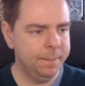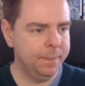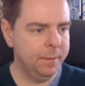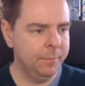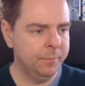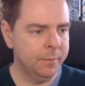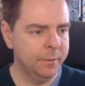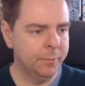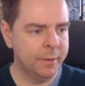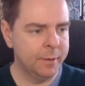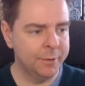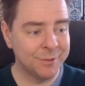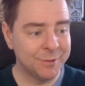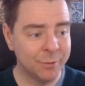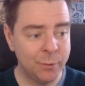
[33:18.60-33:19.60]
And we're not
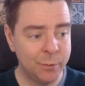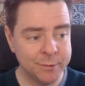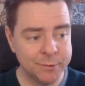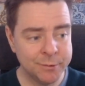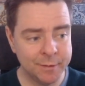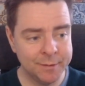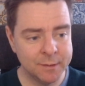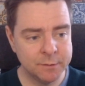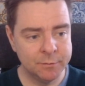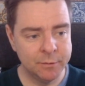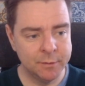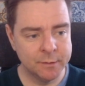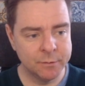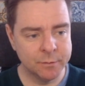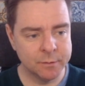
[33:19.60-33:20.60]
using query string on this view.
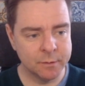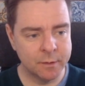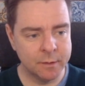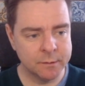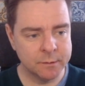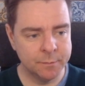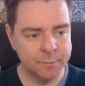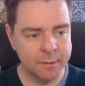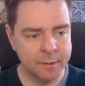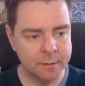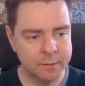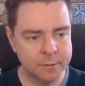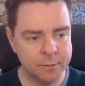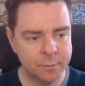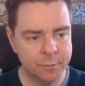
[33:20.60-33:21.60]
This was a custom
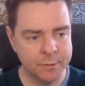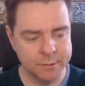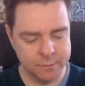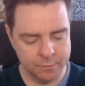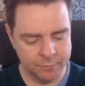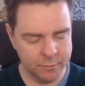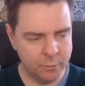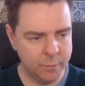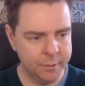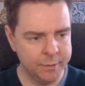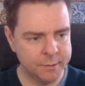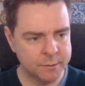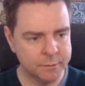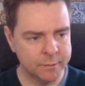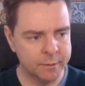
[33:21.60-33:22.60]
thing to preserve the
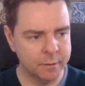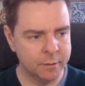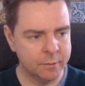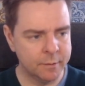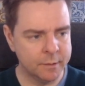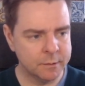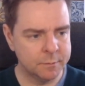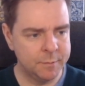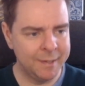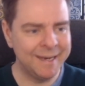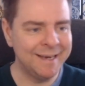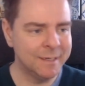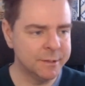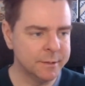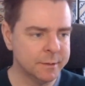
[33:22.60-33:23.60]
query string across
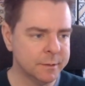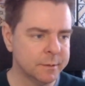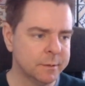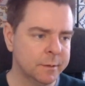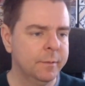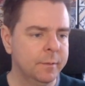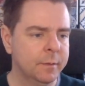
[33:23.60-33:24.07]
pages.